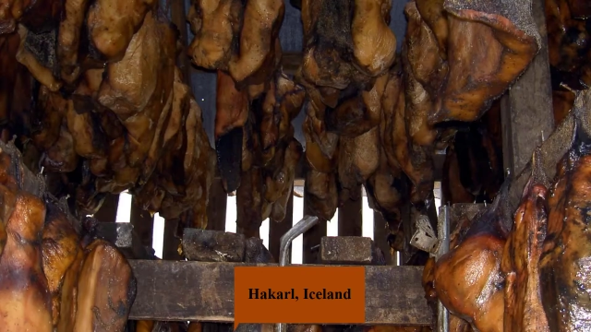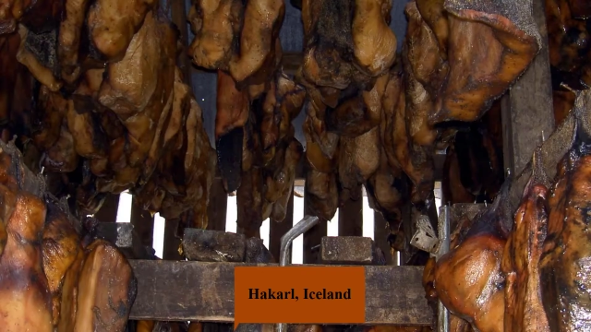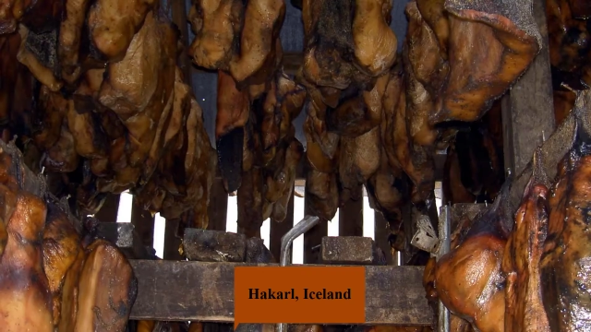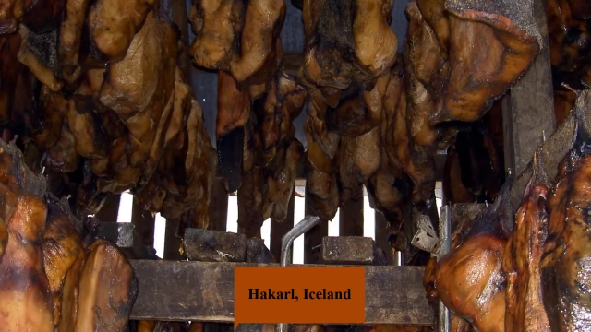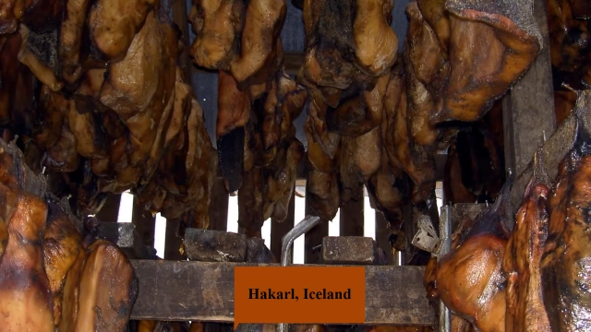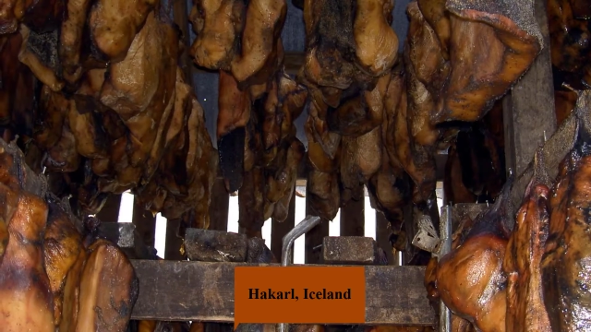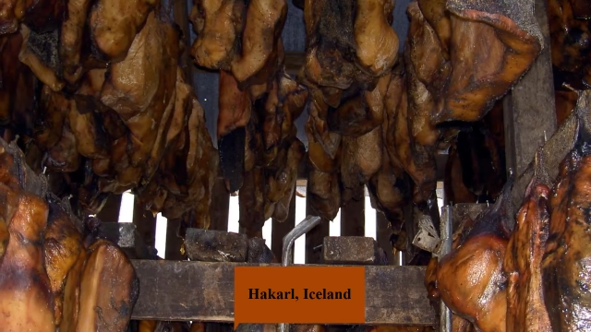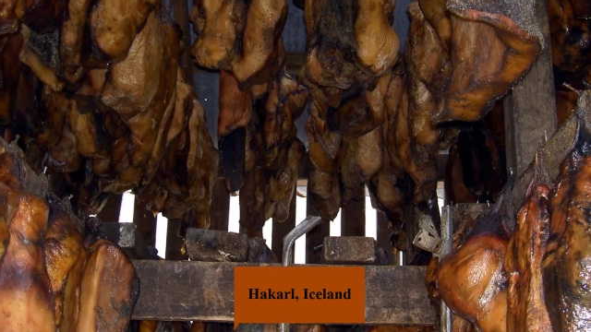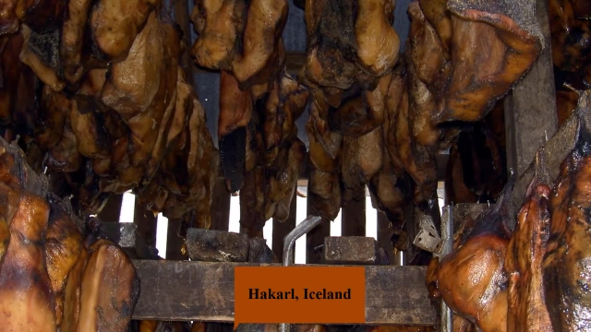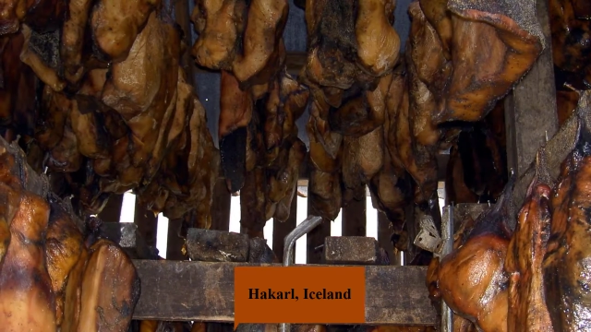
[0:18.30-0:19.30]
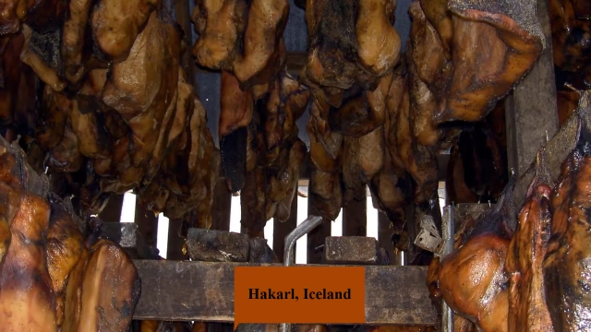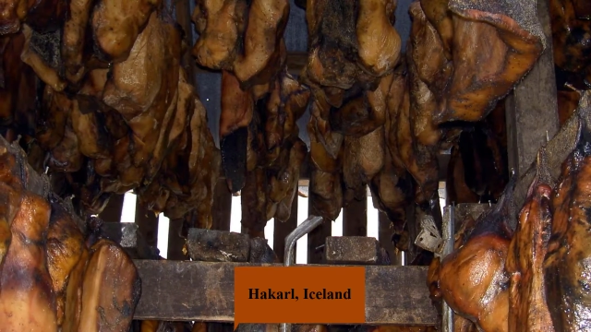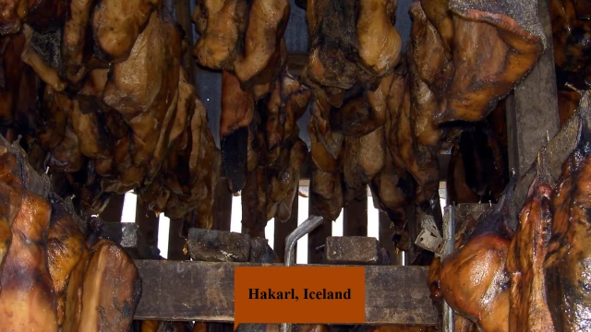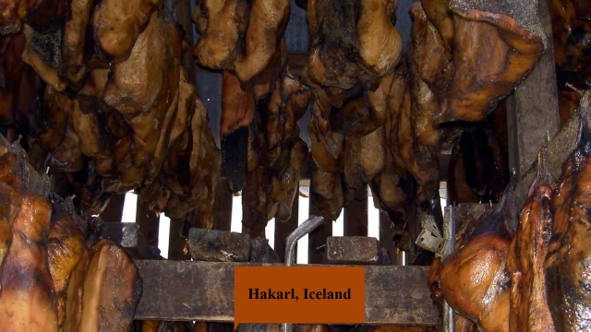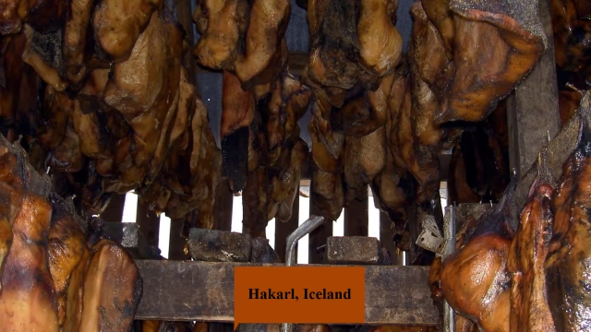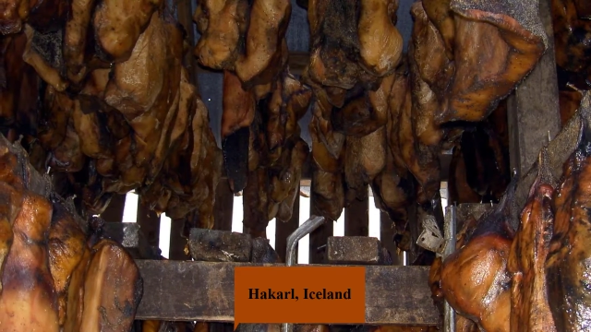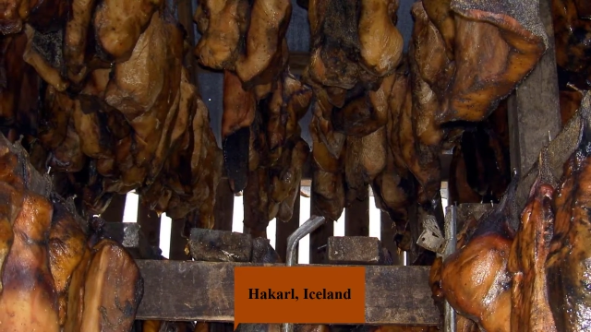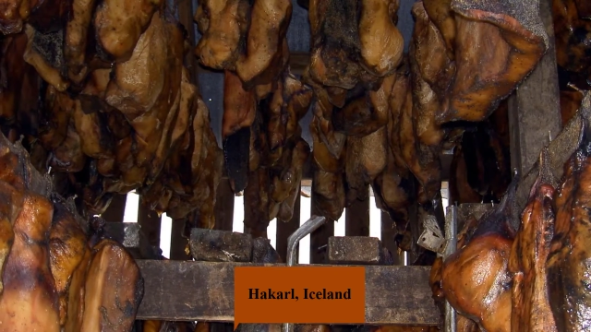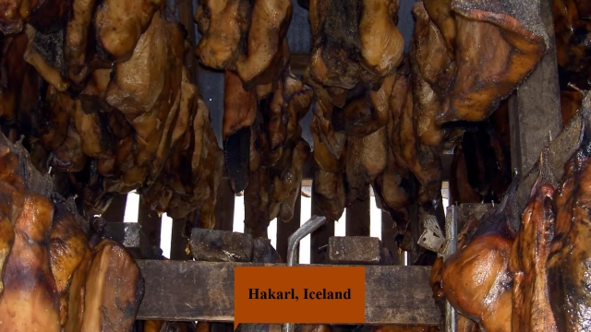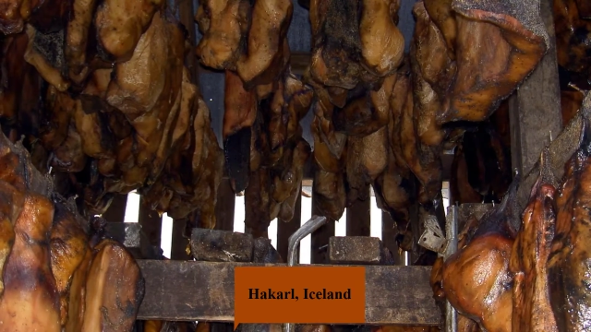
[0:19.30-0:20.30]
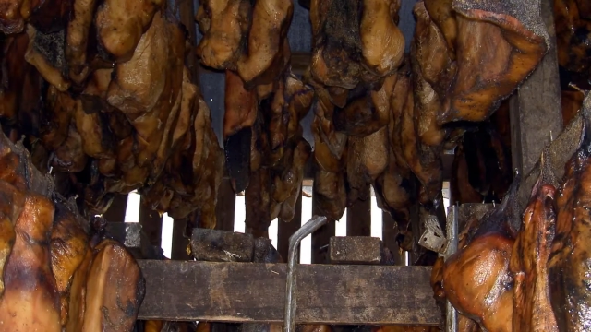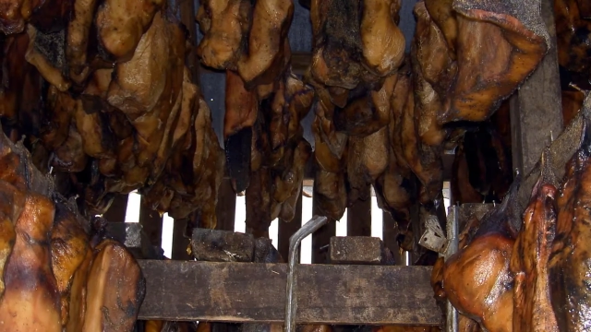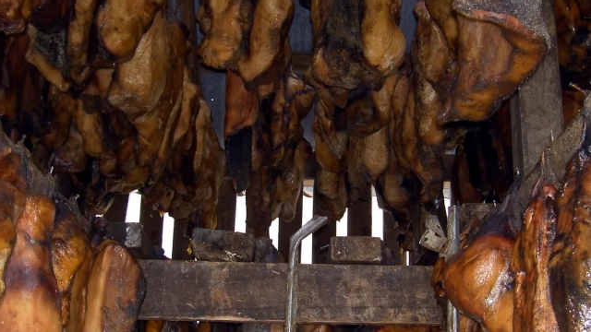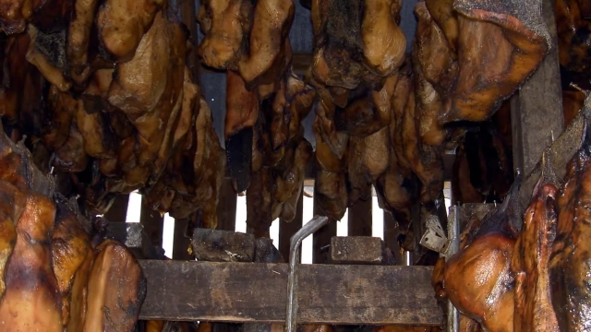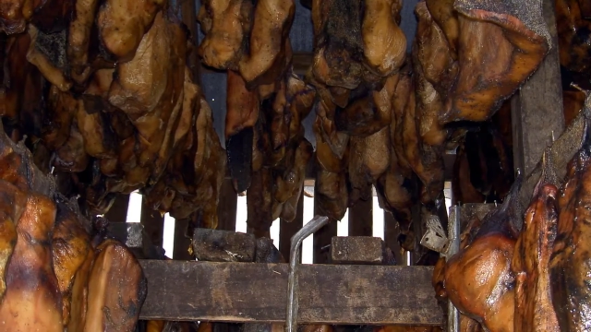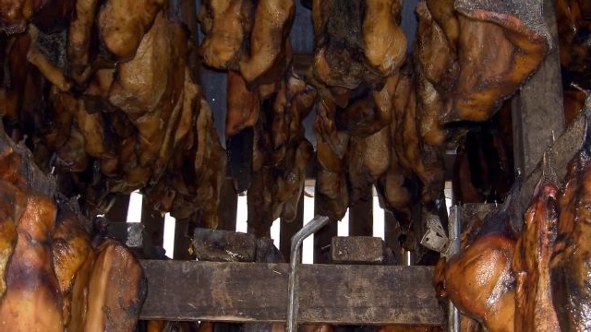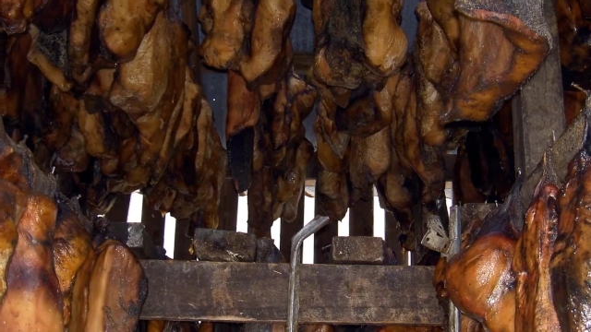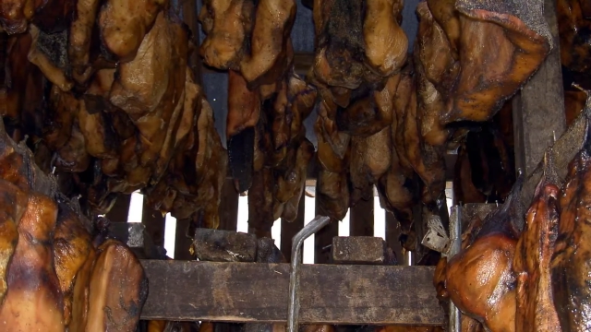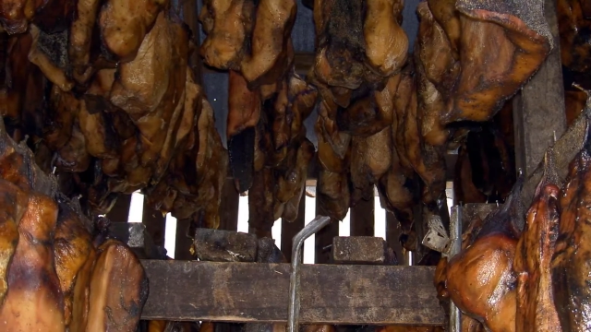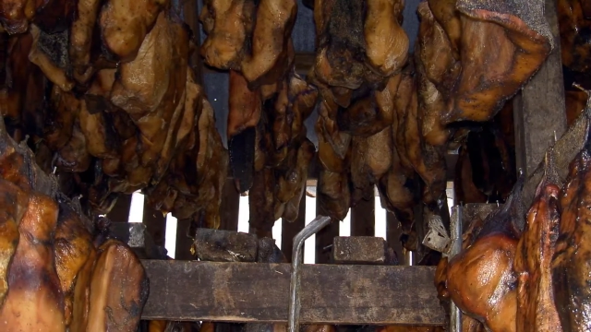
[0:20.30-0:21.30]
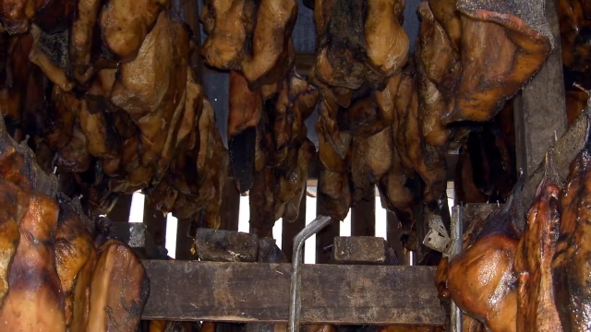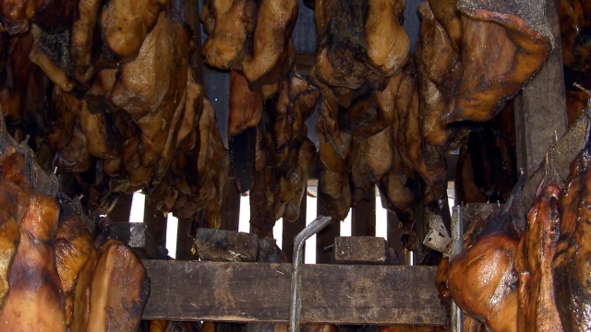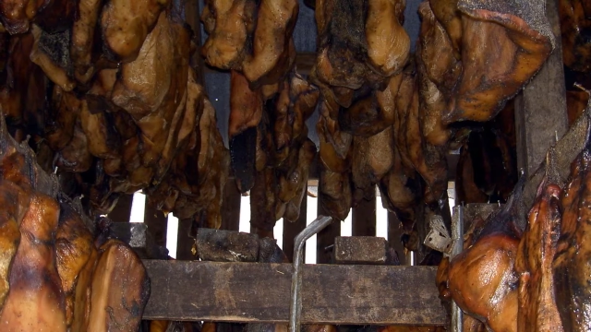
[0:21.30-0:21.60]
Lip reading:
Nobody's mouth can be seen.